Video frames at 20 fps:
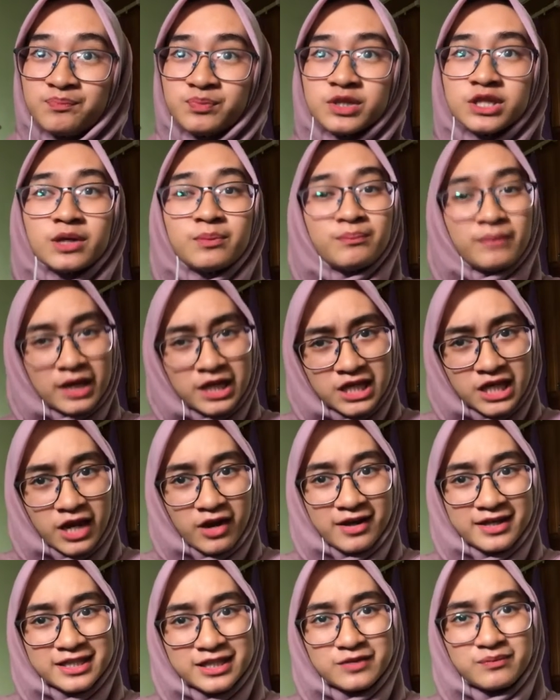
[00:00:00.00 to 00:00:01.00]
The main
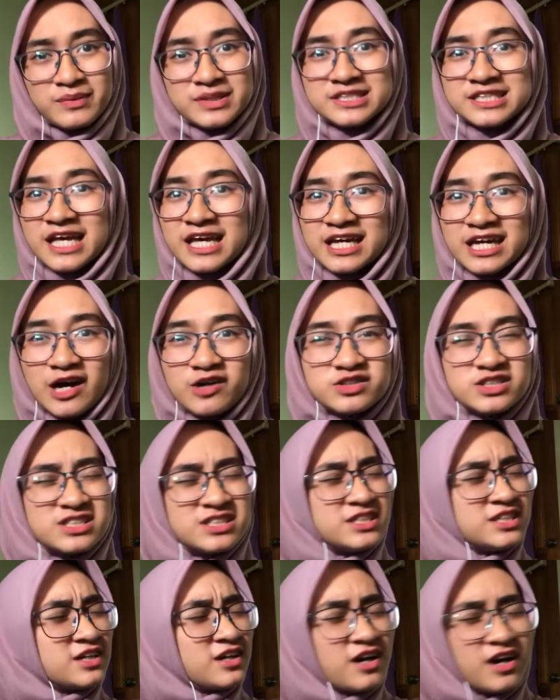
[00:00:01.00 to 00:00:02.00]
character must encounter
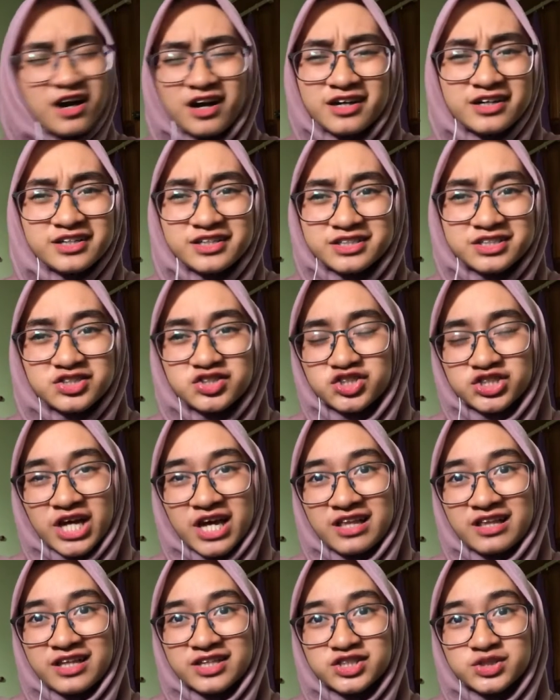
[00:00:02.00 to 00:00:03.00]
the hardest
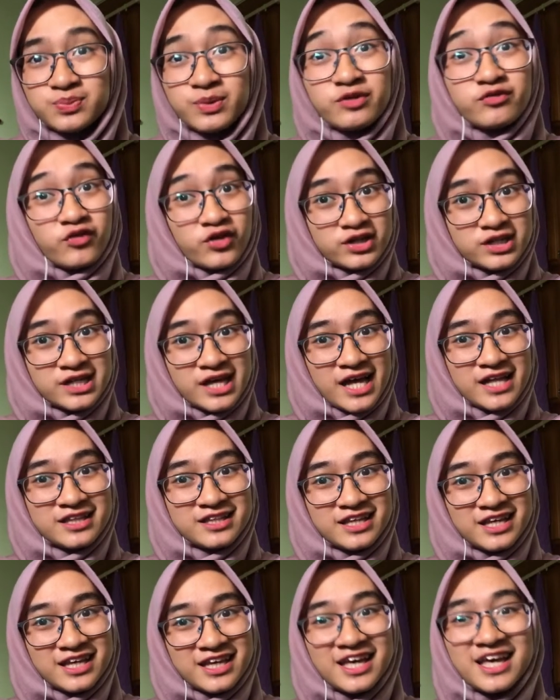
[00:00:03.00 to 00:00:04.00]
challenge before the
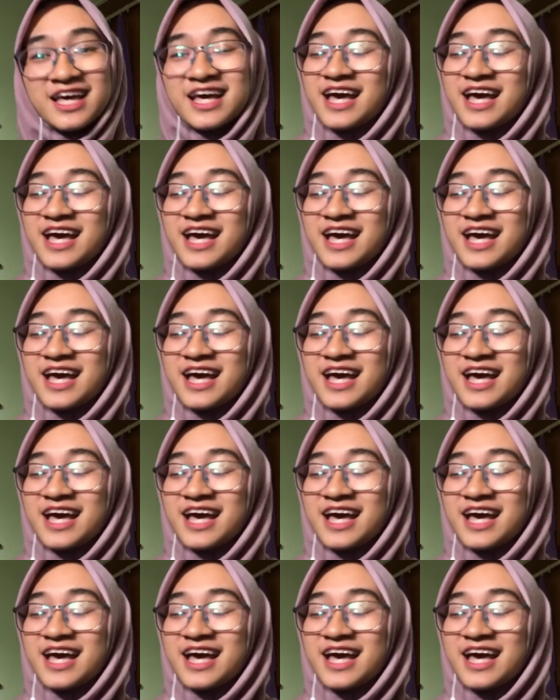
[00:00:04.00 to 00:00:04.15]
ending,